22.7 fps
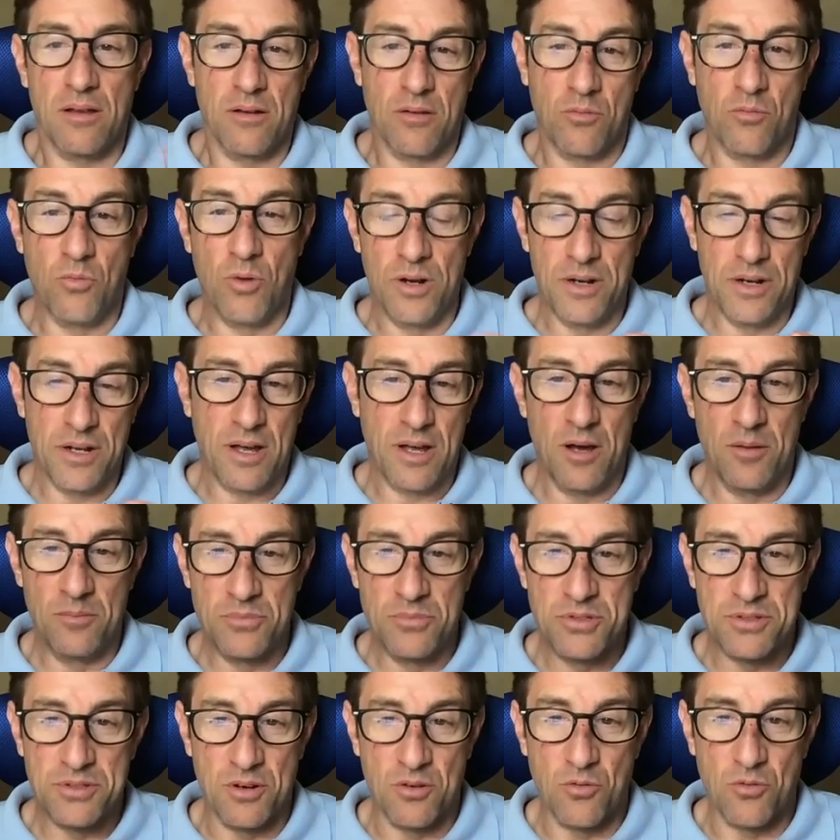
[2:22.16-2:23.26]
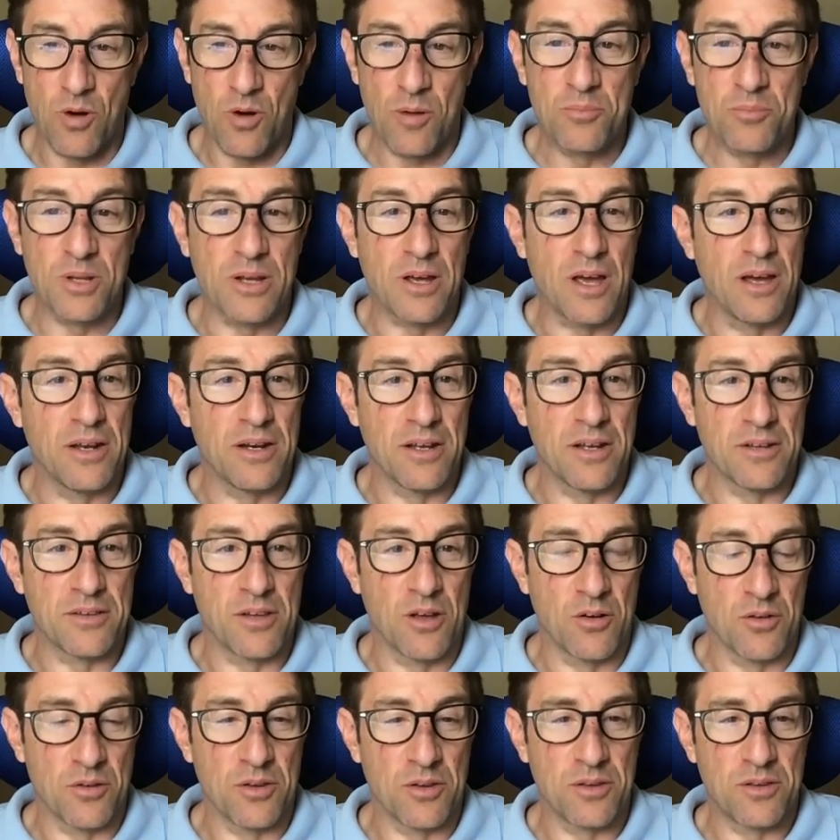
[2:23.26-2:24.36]
when it comes to replicating it
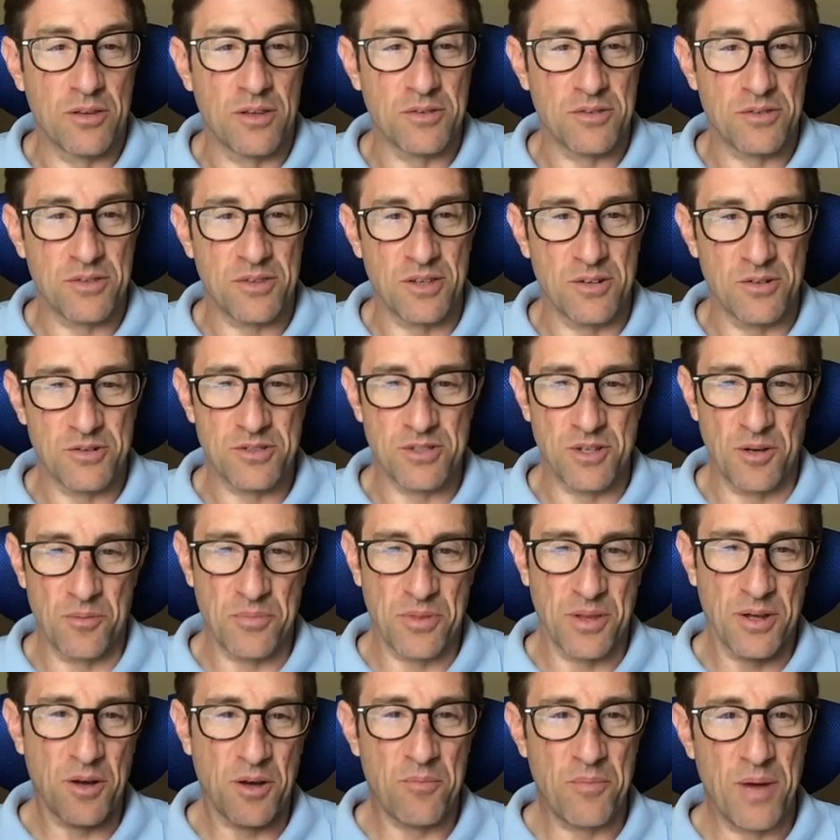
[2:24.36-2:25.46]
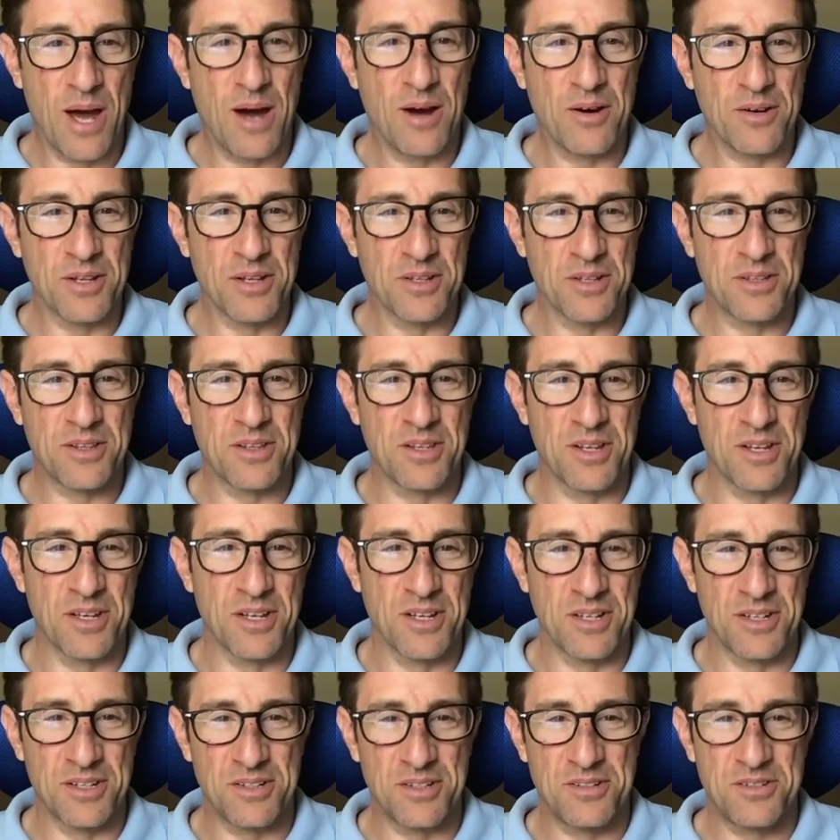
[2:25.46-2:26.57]
though, there's something about it
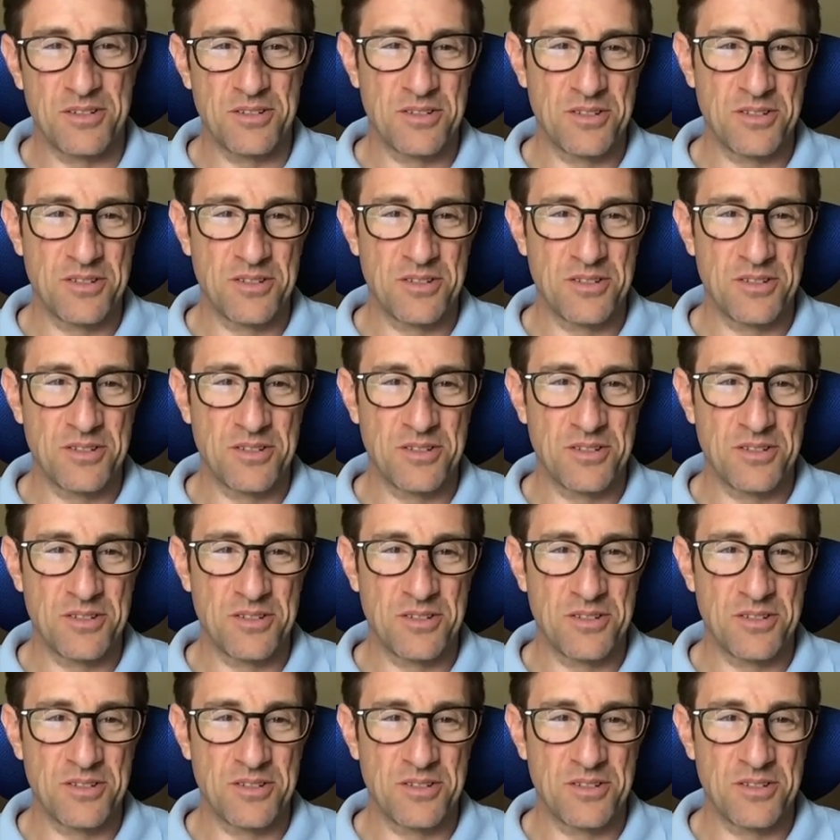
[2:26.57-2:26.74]
that